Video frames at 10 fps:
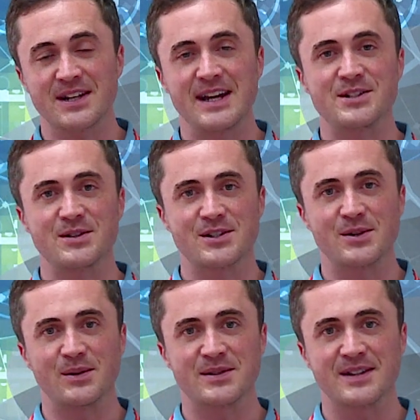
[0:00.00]
and
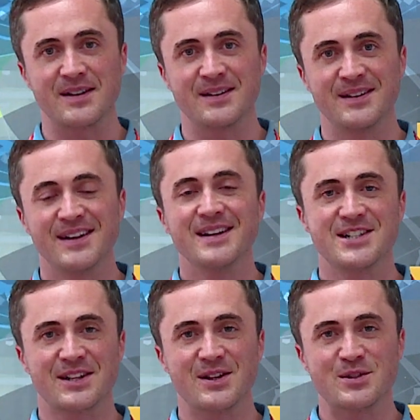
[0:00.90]
E2School. So
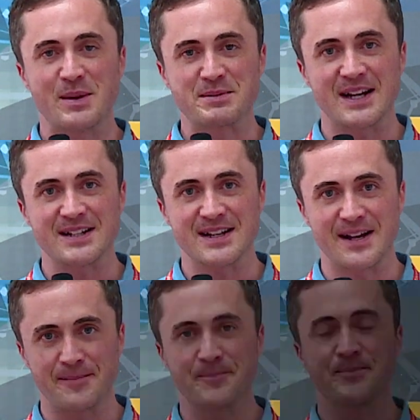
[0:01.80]
check those websites out.